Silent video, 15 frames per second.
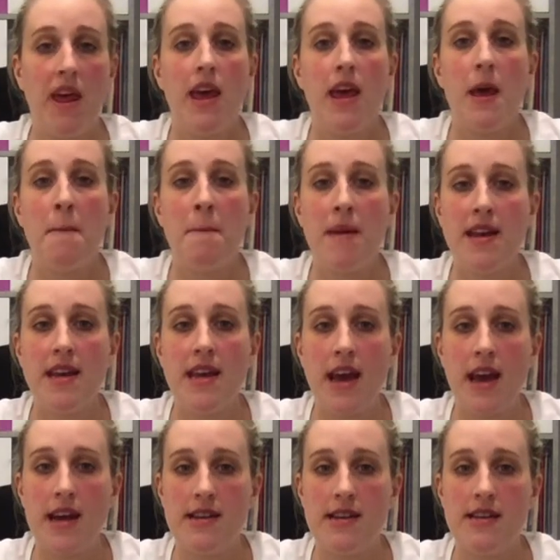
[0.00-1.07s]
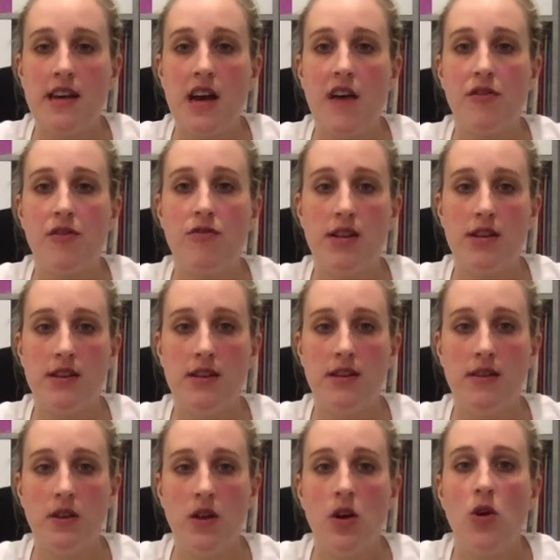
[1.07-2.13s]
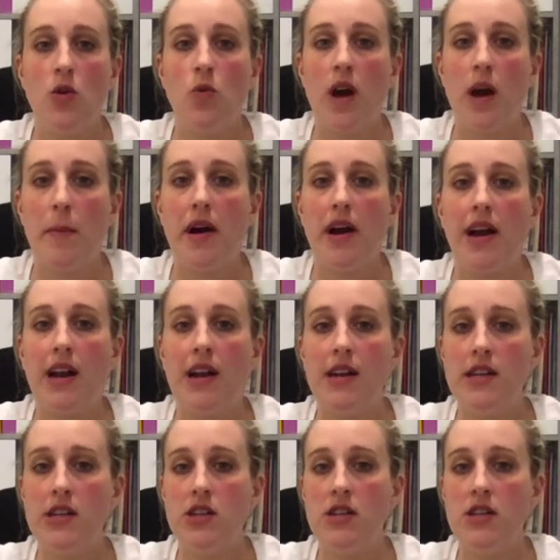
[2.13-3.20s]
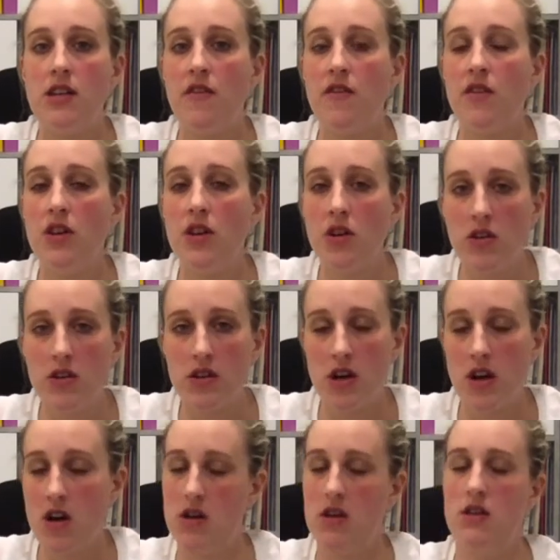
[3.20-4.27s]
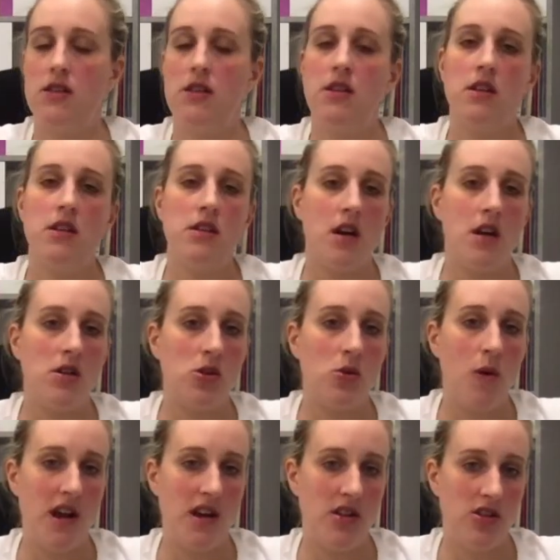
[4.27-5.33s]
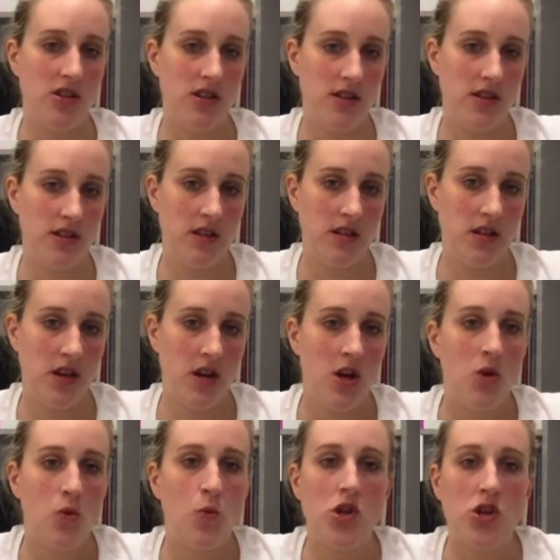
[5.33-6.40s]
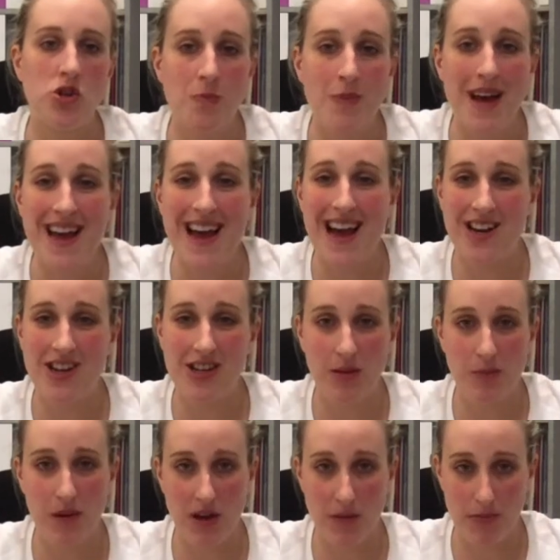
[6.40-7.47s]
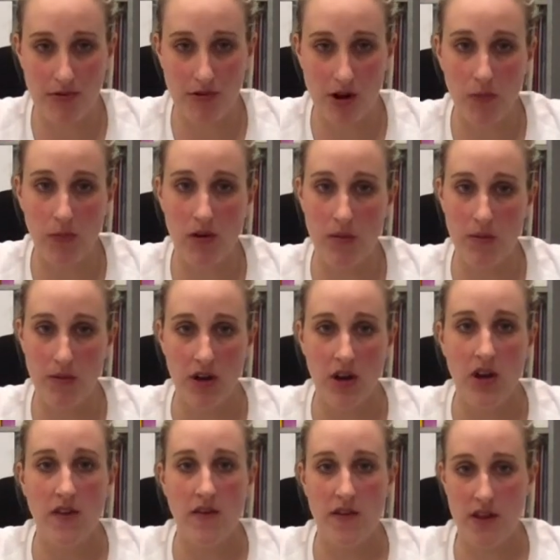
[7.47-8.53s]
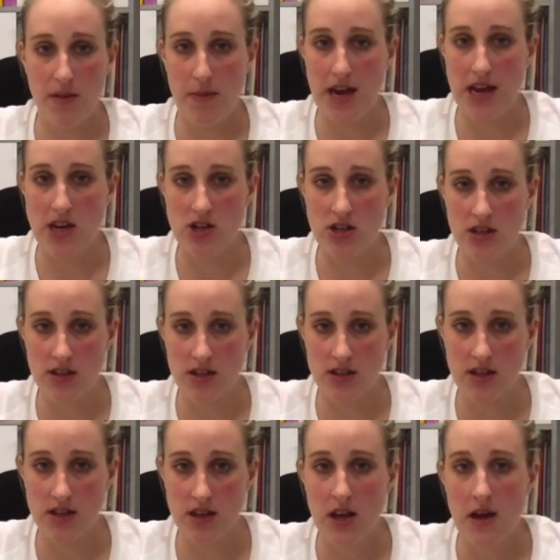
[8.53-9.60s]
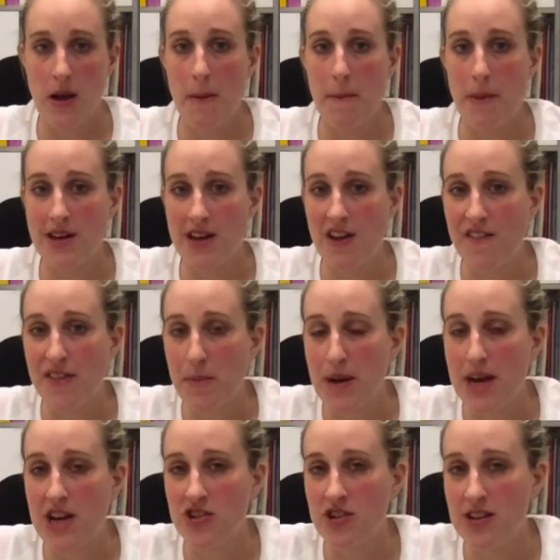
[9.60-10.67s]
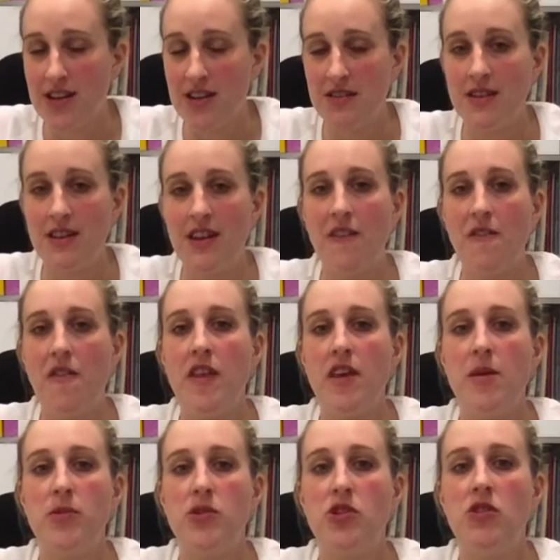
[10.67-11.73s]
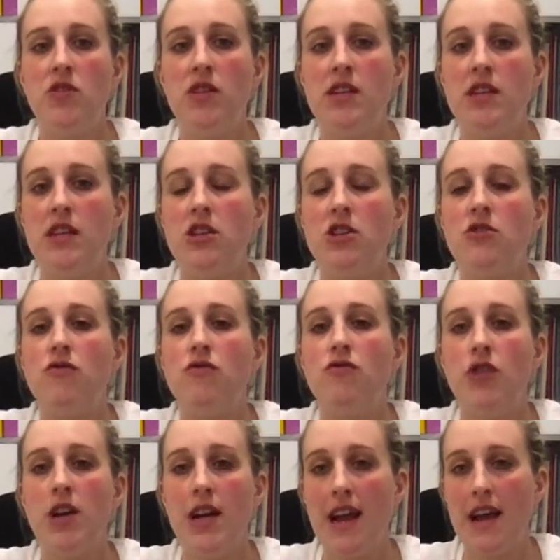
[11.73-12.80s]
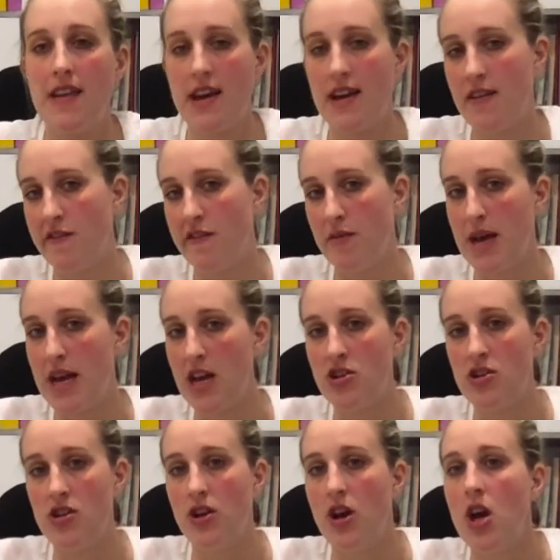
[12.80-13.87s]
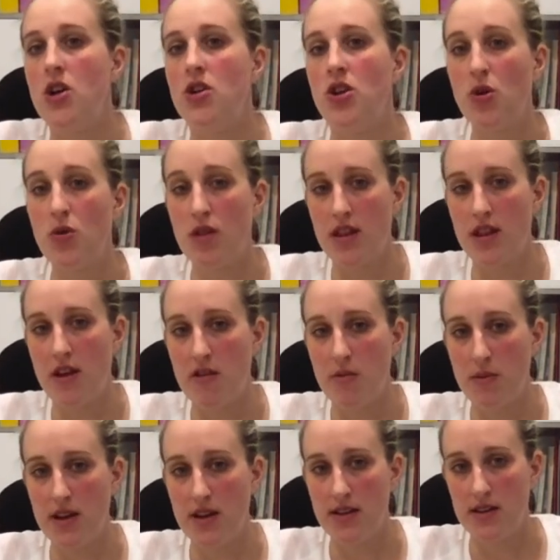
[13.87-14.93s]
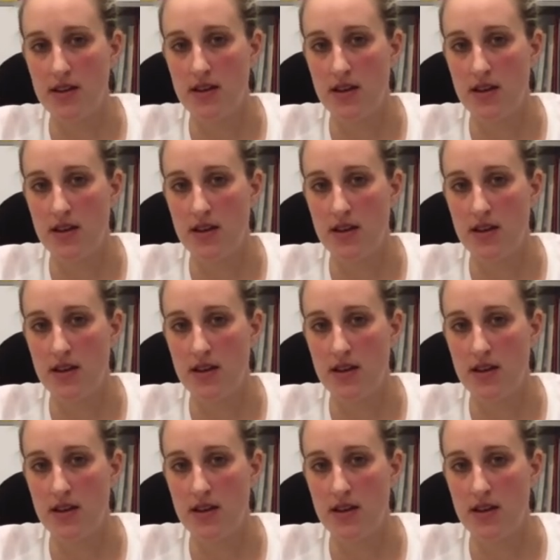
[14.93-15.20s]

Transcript: Many cases have arisen whereby clinicians have not asked such questions, which may actually be a problem for the patient. But if the patient isn't given the opportunity to relay that information to the therapist,